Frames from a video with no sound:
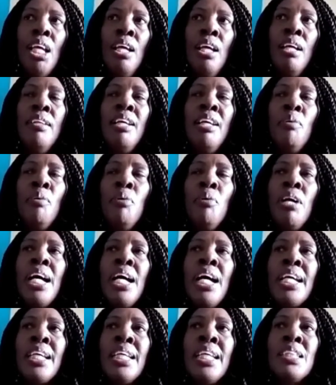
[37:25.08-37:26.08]
there were
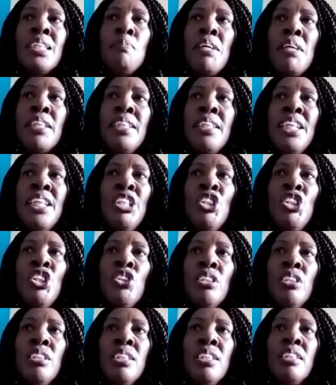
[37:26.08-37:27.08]

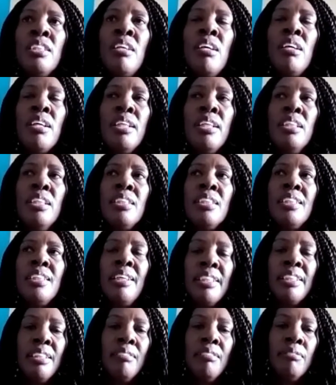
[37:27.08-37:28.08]
expectations, targets
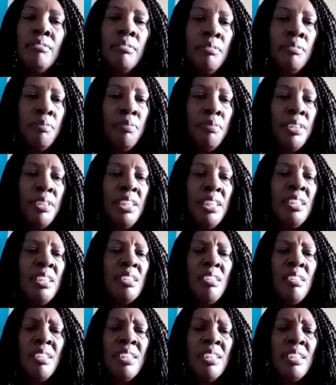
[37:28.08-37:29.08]
that were
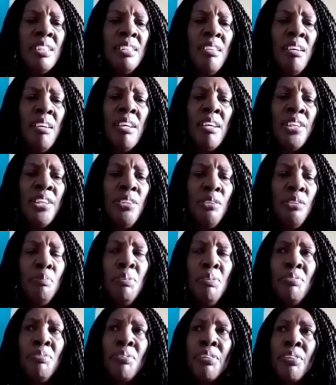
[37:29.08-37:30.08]
discussed and argued
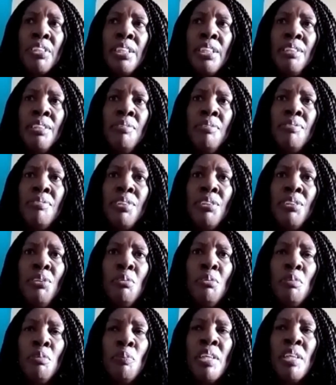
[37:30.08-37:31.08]
before I even
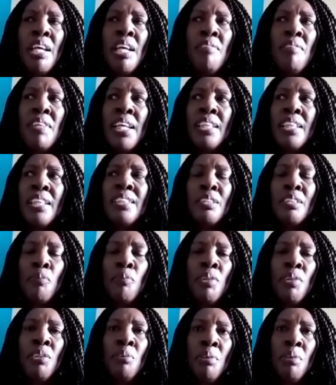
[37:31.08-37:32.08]
knew, but we gave a heads up.
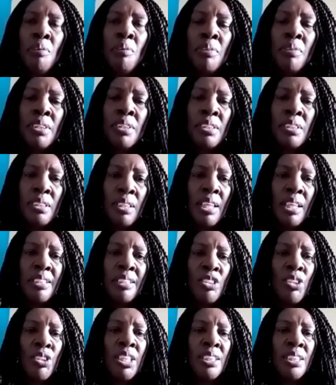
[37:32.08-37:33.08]
We knew what was, I
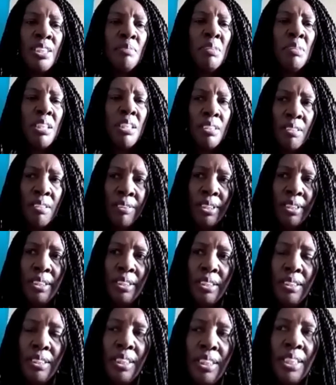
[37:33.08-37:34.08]
tried to be as
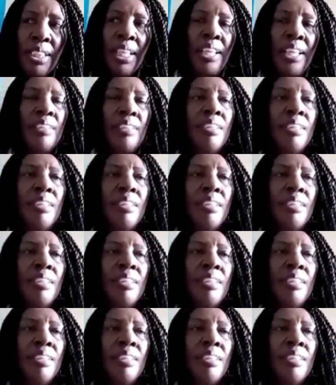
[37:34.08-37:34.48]
honest as you can.